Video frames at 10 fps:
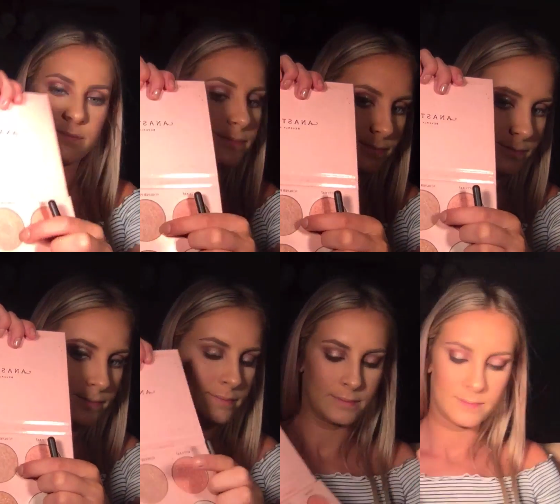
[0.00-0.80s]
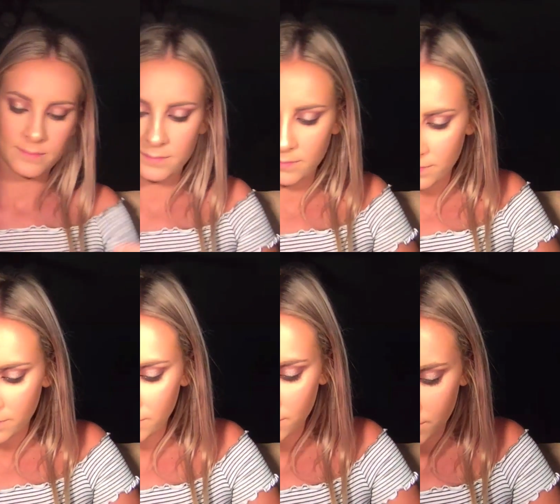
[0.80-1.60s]
corner of my eye
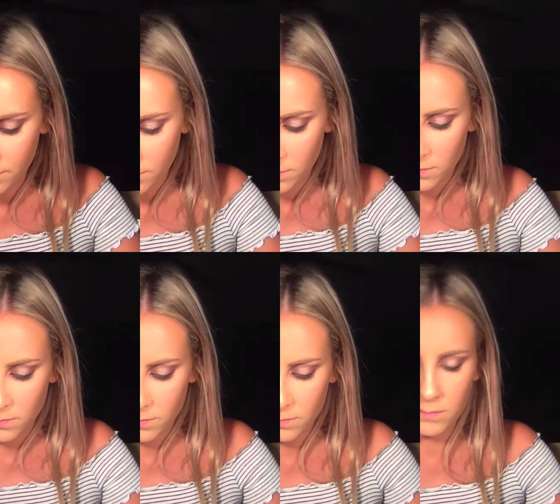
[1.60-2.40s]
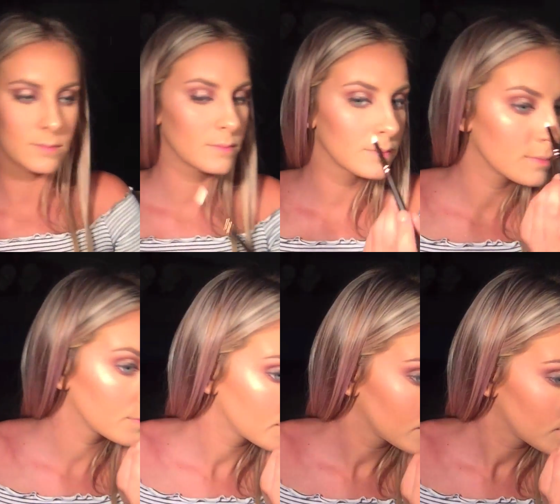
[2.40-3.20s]
with the shade Forever
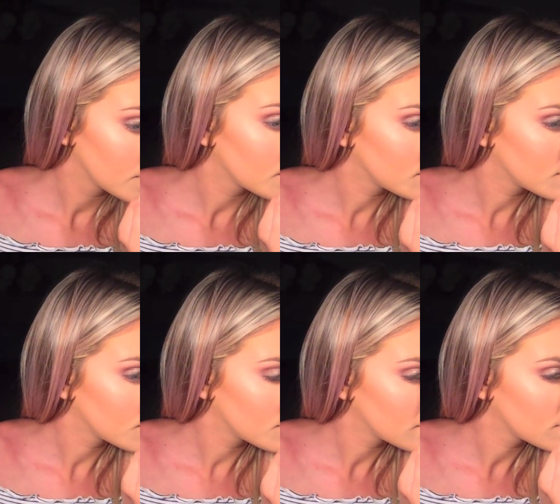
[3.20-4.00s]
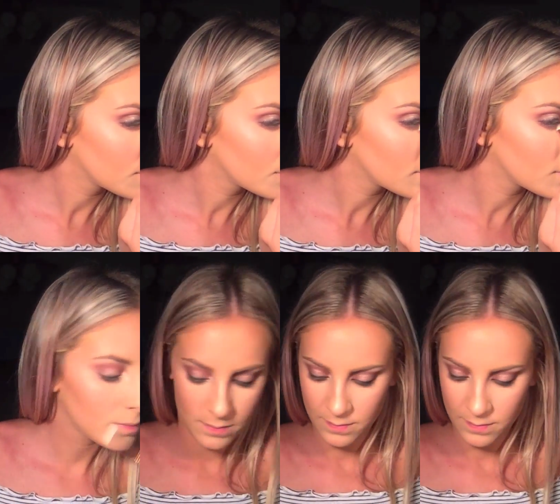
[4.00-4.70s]
Young and Forever Lit.